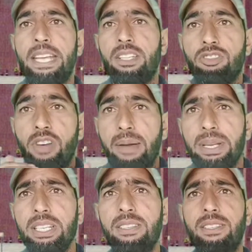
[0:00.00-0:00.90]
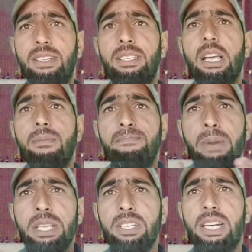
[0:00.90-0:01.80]
The dramatists
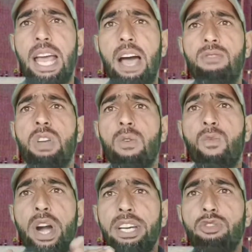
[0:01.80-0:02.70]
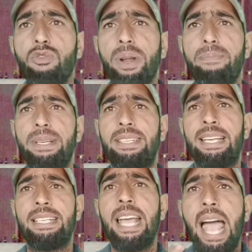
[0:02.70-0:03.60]
must know what to
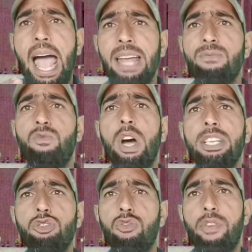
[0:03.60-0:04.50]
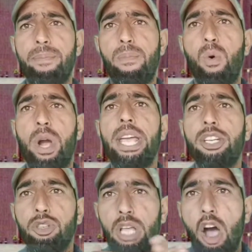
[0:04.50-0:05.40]
represent and what to report
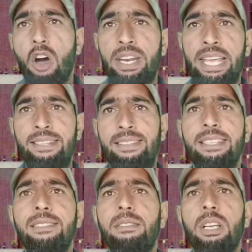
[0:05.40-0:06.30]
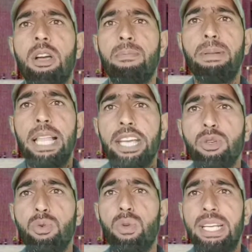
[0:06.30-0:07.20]
to the audiences. Play
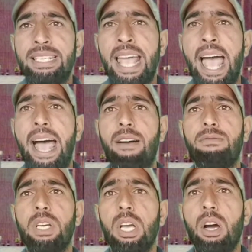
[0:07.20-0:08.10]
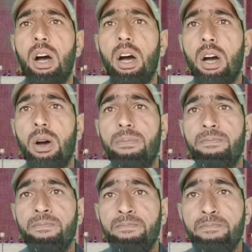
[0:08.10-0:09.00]
shouldn't have uh,
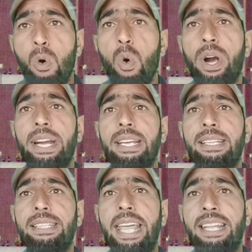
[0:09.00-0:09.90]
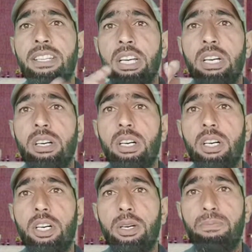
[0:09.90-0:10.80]
more than
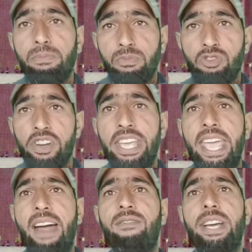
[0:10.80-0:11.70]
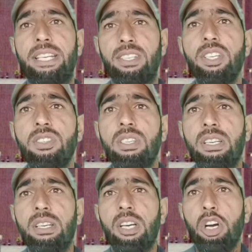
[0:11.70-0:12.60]
uh, three characters.
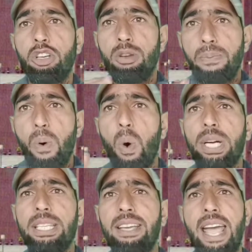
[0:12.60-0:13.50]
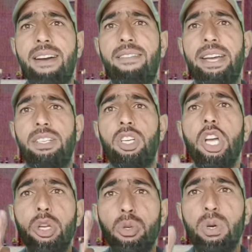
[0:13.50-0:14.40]
The fourth
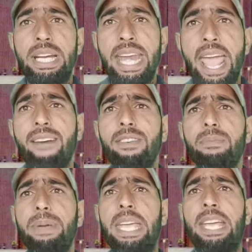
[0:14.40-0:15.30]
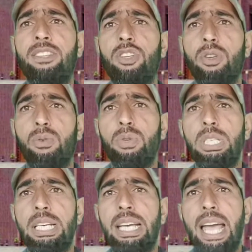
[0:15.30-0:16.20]
character should never be
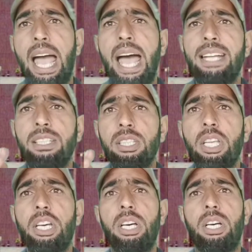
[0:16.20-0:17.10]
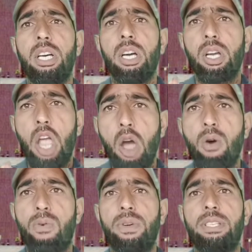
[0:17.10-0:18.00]
introduced, and the
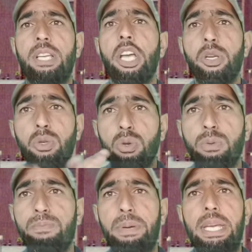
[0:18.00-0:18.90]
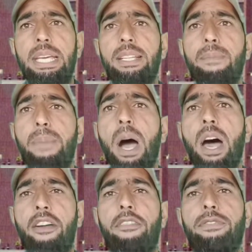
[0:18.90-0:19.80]
chorus should be the
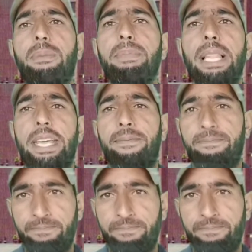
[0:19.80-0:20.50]
part of the play.